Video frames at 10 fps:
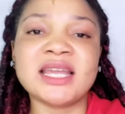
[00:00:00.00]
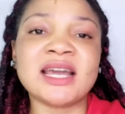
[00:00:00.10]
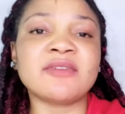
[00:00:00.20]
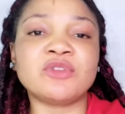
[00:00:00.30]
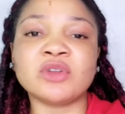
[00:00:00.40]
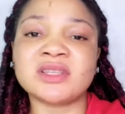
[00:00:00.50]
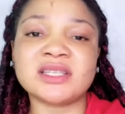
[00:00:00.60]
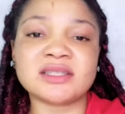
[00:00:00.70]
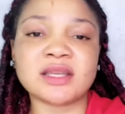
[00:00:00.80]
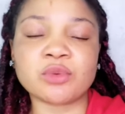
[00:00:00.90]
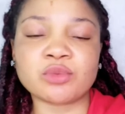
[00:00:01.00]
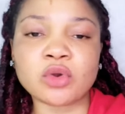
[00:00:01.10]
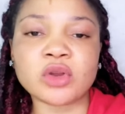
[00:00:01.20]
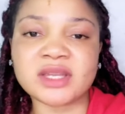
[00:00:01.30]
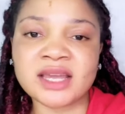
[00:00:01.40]
They have done this thing
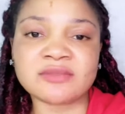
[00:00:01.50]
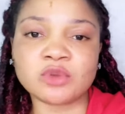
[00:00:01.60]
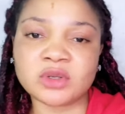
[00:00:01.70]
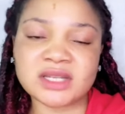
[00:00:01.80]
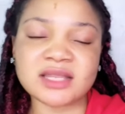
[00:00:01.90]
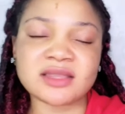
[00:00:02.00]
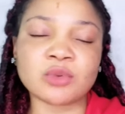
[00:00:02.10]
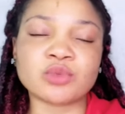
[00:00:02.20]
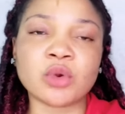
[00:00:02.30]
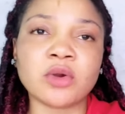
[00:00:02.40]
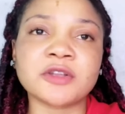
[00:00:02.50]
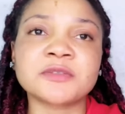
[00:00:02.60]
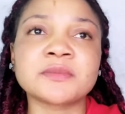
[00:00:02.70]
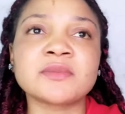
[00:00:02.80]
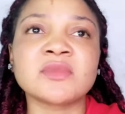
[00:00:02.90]
wrong. They have done that thing wrong.
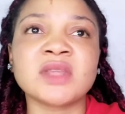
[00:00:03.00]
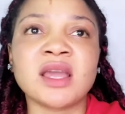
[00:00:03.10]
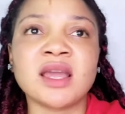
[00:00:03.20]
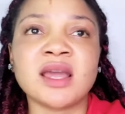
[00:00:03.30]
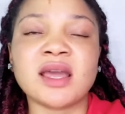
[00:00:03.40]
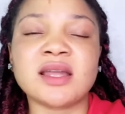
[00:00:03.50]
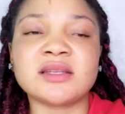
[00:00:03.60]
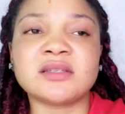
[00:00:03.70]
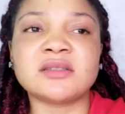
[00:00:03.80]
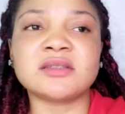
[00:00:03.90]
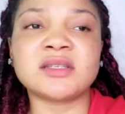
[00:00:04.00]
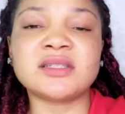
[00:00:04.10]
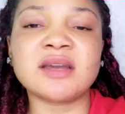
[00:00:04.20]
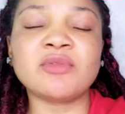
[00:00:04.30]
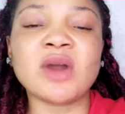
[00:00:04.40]
And the
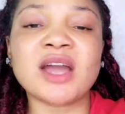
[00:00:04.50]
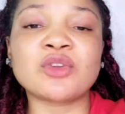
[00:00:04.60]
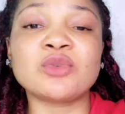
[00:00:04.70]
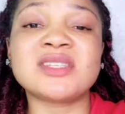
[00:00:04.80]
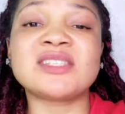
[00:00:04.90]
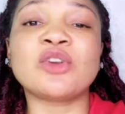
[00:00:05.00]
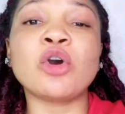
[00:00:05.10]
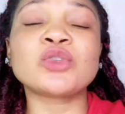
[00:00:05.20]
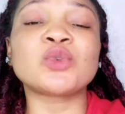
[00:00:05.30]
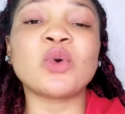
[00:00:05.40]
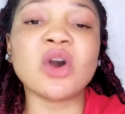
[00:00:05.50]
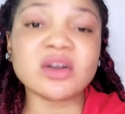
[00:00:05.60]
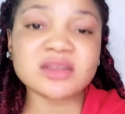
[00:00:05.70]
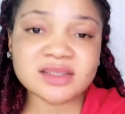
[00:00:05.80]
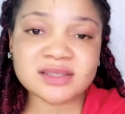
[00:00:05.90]
devil accuses God to
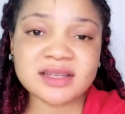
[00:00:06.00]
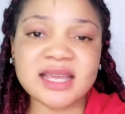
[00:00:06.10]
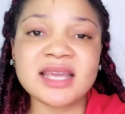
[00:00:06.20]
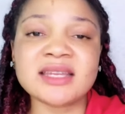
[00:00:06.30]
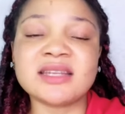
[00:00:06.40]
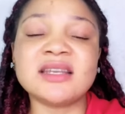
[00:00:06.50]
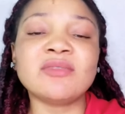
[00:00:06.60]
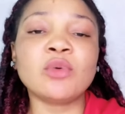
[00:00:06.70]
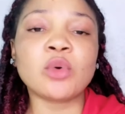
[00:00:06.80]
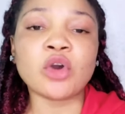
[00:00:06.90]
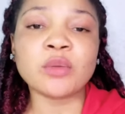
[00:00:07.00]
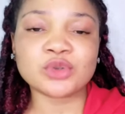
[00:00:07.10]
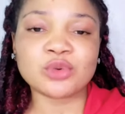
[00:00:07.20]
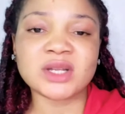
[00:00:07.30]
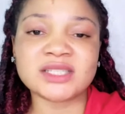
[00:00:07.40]
us. The devil will come
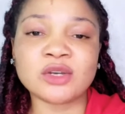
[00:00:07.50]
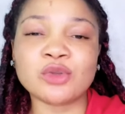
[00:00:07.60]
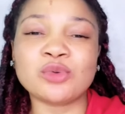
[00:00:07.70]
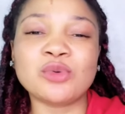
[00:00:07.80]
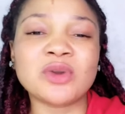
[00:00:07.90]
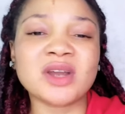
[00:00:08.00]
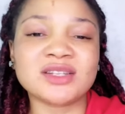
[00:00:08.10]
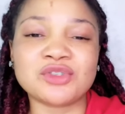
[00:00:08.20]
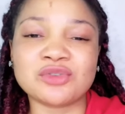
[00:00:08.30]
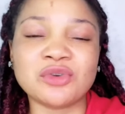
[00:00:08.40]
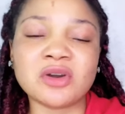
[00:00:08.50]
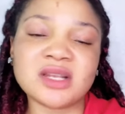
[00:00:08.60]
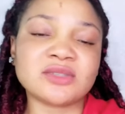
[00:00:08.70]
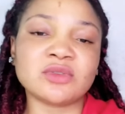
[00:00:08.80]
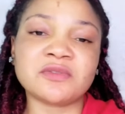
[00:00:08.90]
to you and tell you, look at you,
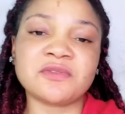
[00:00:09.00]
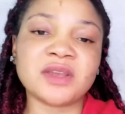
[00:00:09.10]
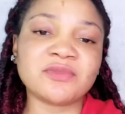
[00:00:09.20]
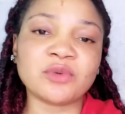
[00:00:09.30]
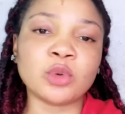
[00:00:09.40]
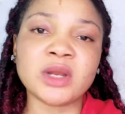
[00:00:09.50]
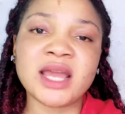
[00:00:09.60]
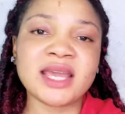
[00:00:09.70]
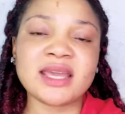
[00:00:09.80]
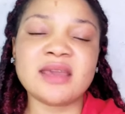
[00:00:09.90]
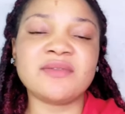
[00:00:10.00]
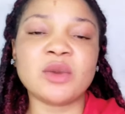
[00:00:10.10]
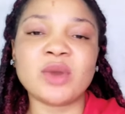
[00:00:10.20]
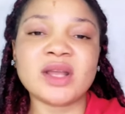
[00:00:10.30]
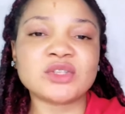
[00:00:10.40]
God is not faithful. If
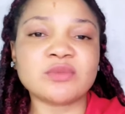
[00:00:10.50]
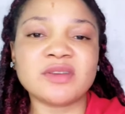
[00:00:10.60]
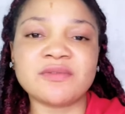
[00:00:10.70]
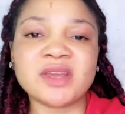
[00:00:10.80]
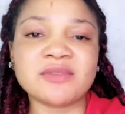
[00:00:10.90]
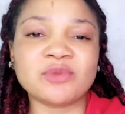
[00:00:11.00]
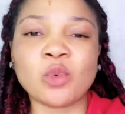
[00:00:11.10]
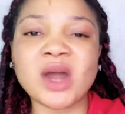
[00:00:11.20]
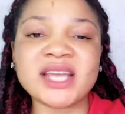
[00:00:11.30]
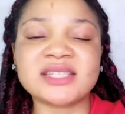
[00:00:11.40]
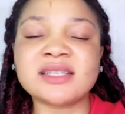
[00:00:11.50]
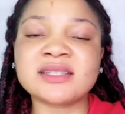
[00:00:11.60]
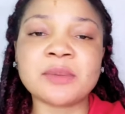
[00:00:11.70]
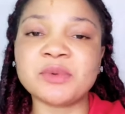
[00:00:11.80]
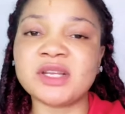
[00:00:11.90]
he were to be faithful, why is this
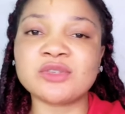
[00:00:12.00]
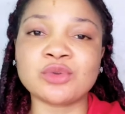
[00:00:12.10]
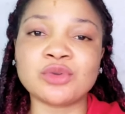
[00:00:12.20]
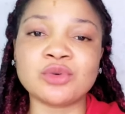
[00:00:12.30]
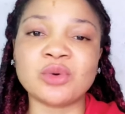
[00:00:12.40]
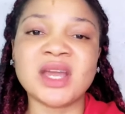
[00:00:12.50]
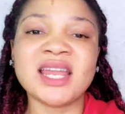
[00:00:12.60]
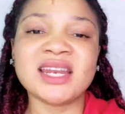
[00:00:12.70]
happening to you?